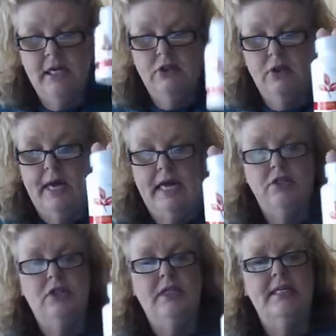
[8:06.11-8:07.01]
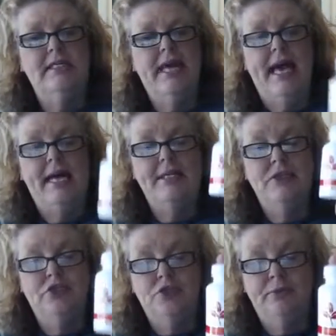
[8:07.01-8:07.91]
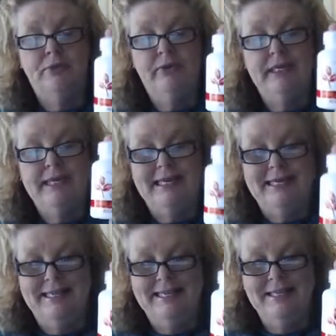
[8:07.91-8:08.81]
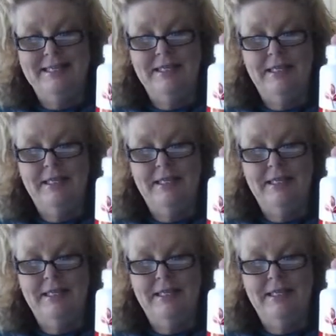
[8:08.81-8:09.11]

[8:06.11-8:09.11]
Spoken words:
So Agiles has turmeric in it.